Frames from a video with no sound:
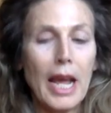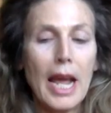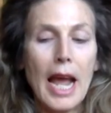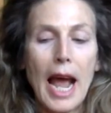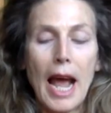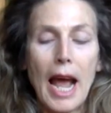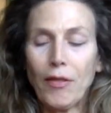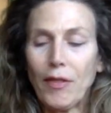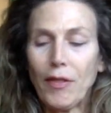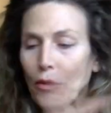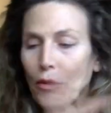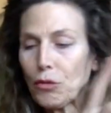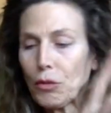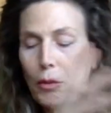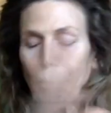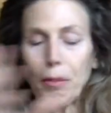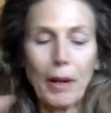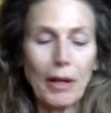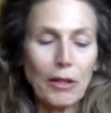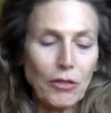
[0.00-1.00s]
and things
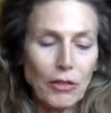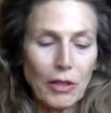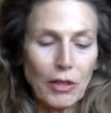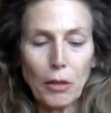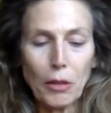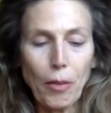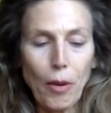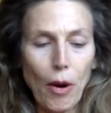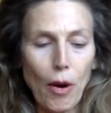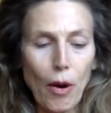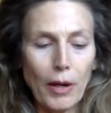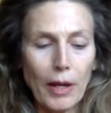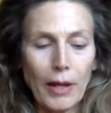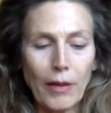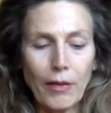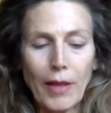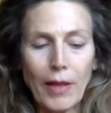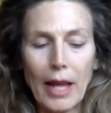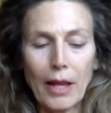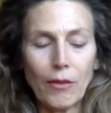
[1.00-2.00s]
were busting apart
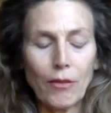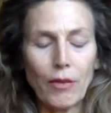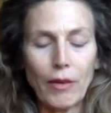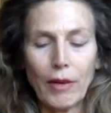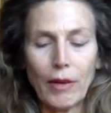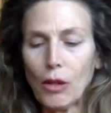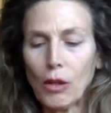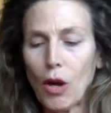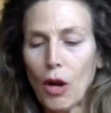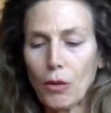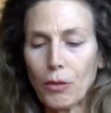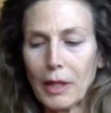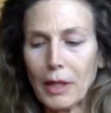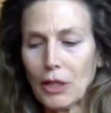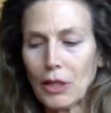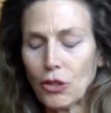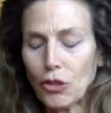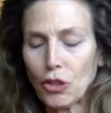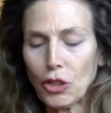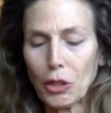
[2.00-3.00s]
in that very long
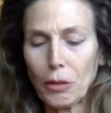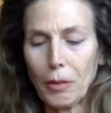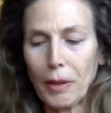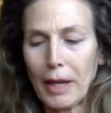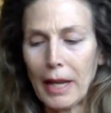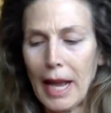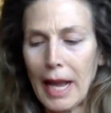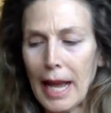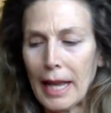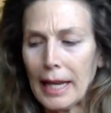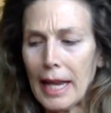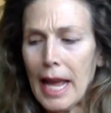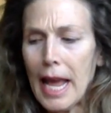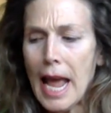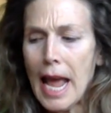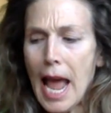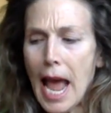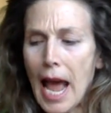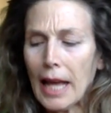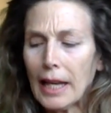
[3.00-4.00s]
relationship I had.
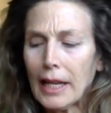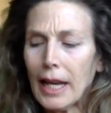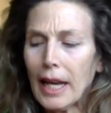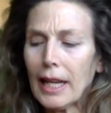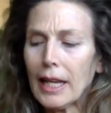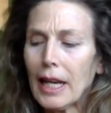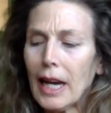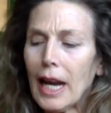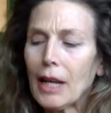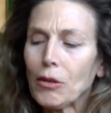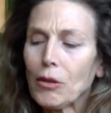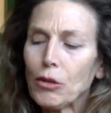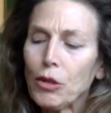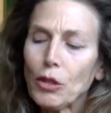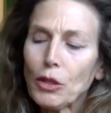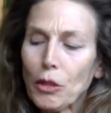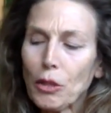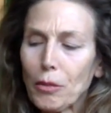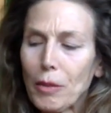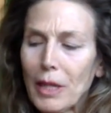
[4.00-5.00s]
And I
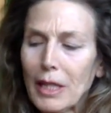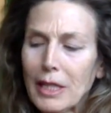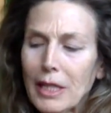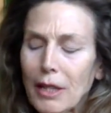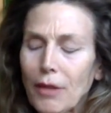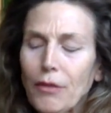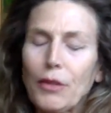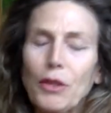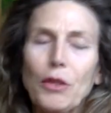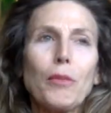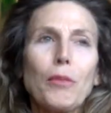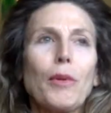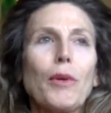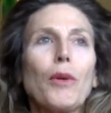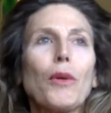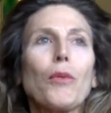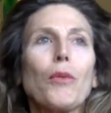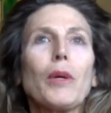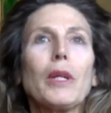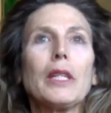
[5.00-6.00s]
looked at myself in the
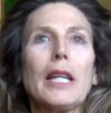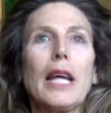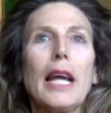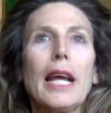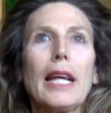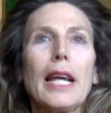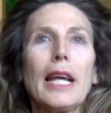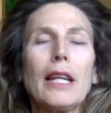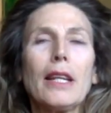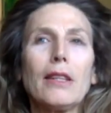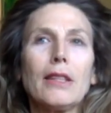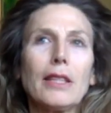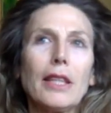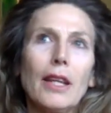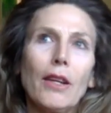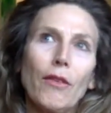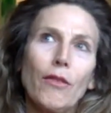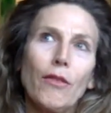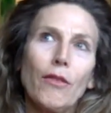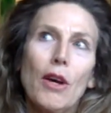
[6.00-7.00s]
mirror one day, and
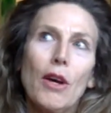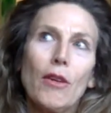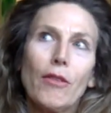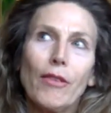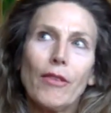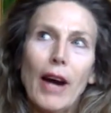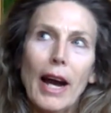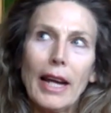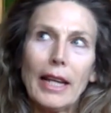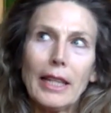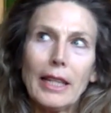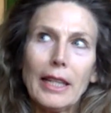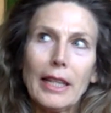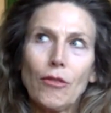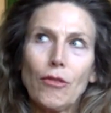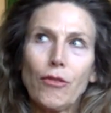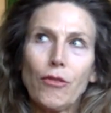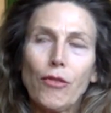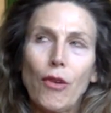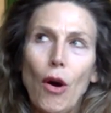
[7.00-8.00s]
instead of
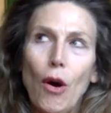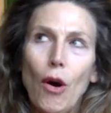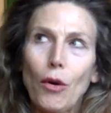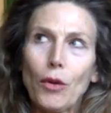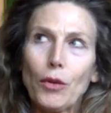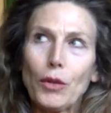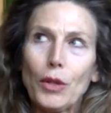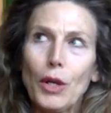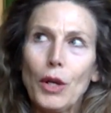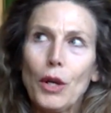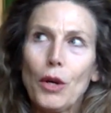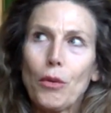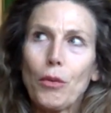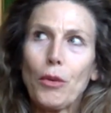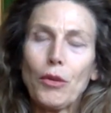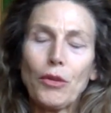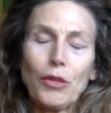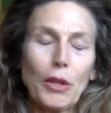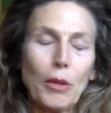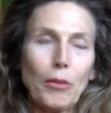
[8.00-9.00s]
finding fault
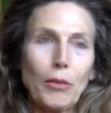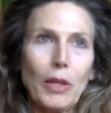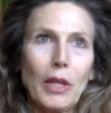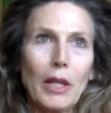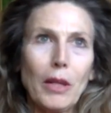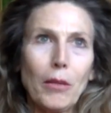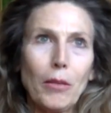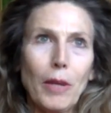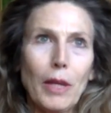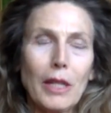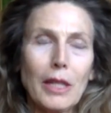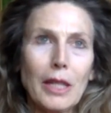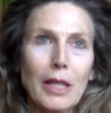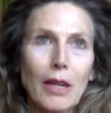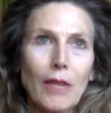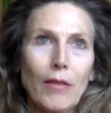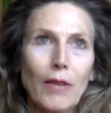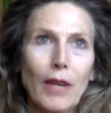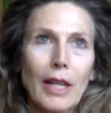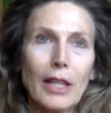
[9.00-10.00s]
with something in
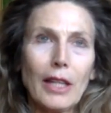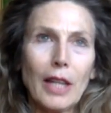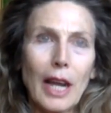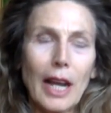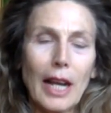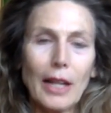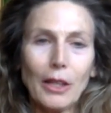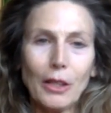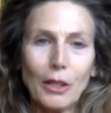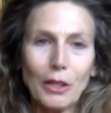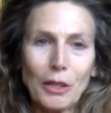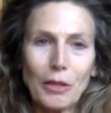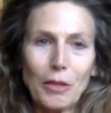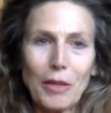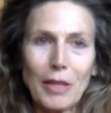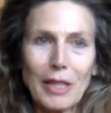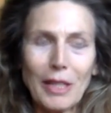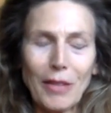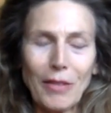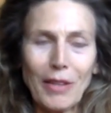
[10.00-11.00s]
myself, I looked at
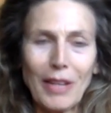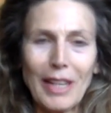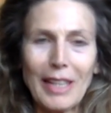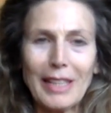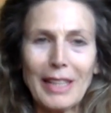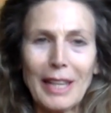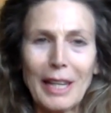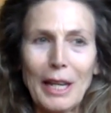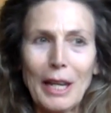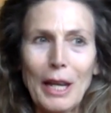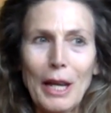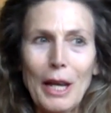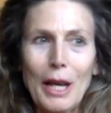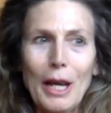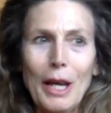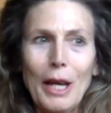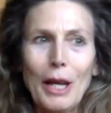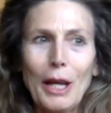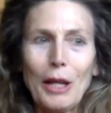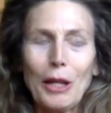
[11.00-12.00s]
myself and I said,
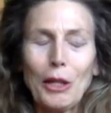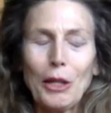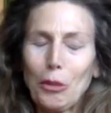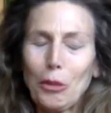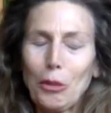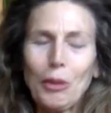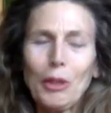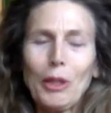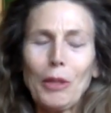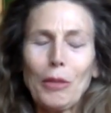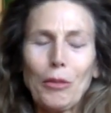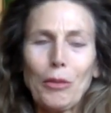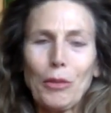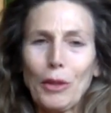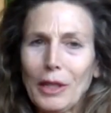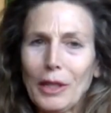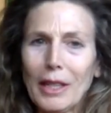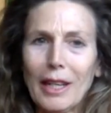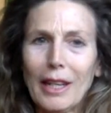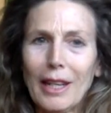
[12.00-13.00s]
you're really
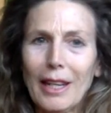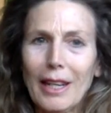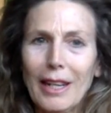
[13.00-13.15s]
brilliant.